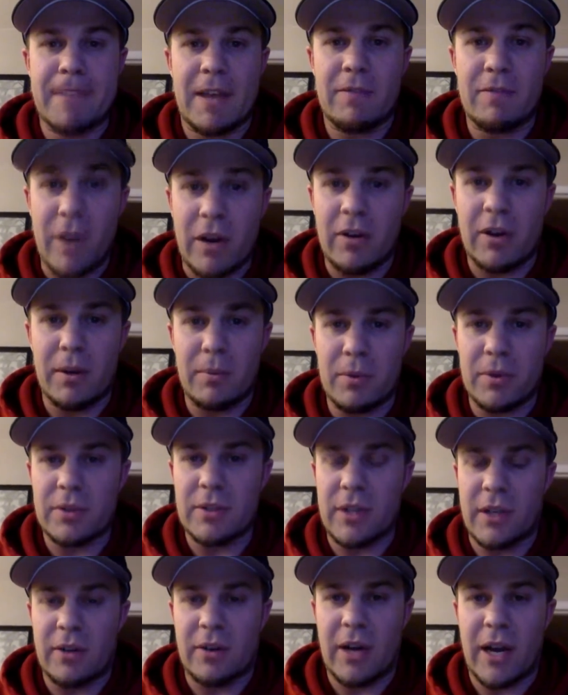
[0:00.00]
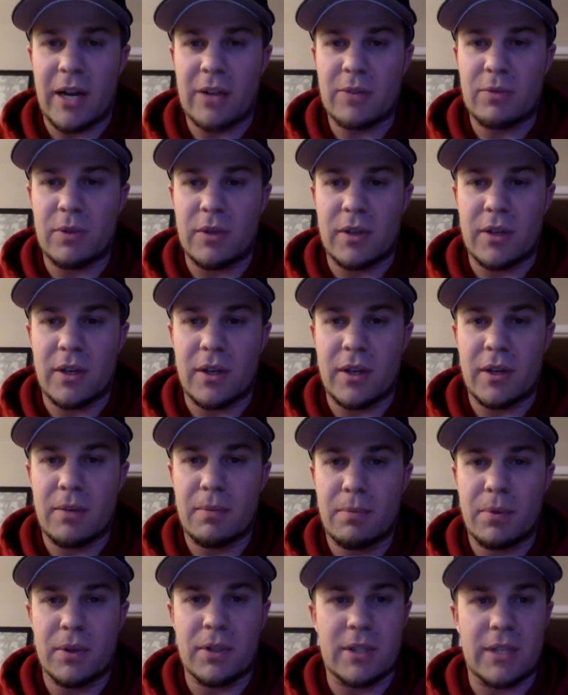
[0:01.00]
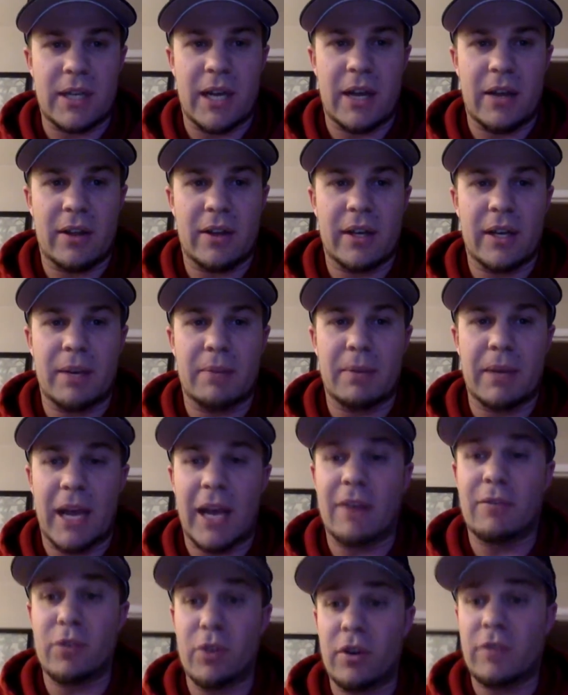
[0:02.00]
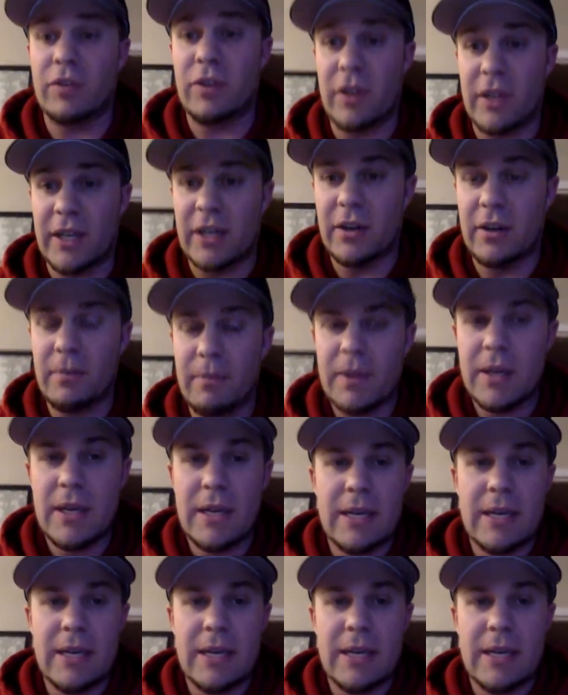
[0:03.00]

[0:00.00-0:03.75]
variables interact with the personality and behavior of the leader.